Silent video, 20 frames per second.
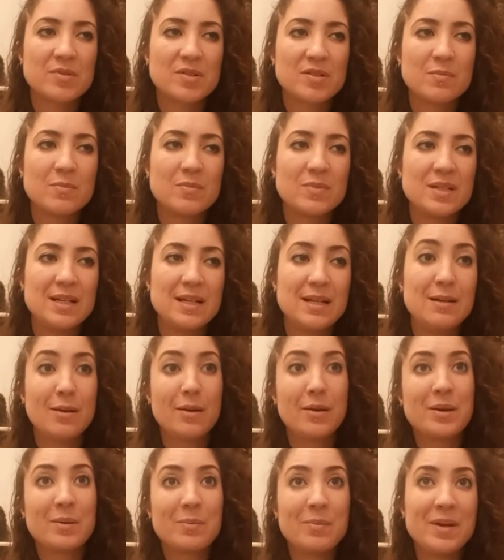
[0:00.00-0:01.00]
somebody
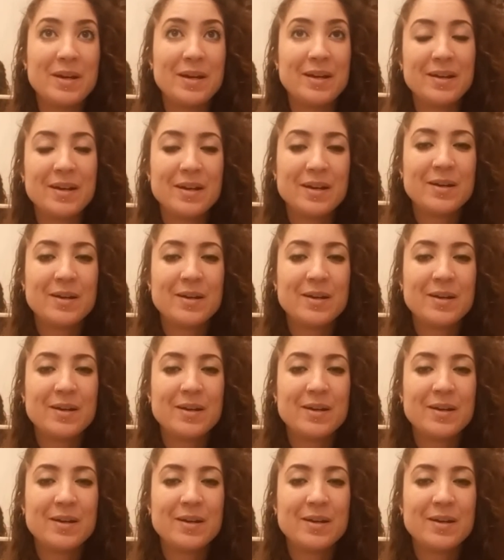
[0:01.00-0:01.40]
like me